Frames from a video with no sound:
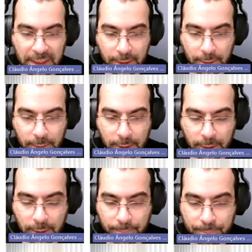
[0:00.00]
being
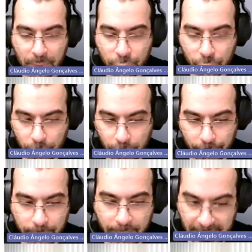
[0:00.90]

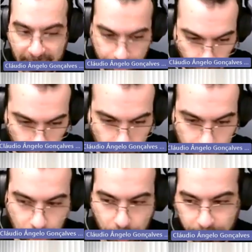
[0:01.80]
drawn by a
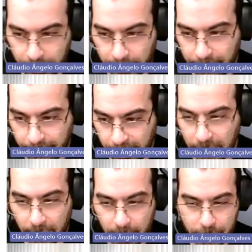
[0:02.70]
model. So a
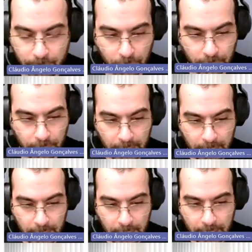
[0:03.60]
fairly large model
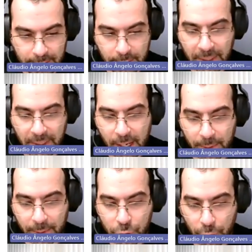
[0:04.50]
estimates
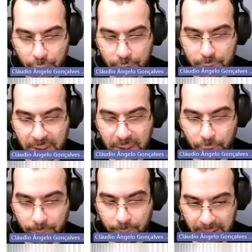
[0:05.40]
how much current is being
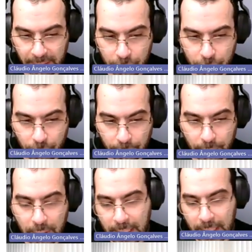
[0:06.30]
drawn by each
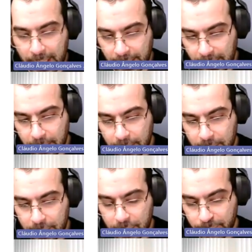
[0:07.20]
joint, and then
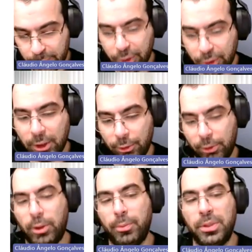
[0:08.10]
is plotting
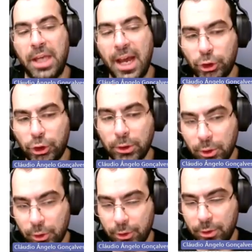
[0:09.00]
on top the actual
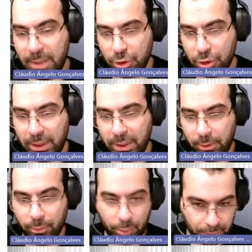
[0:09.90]
current measured by
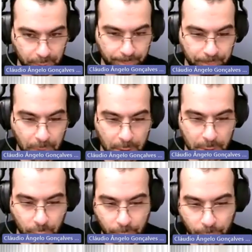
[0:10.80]
the robot.
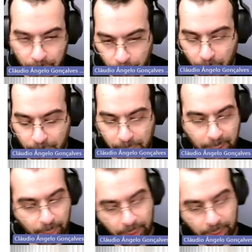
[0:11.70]
What are we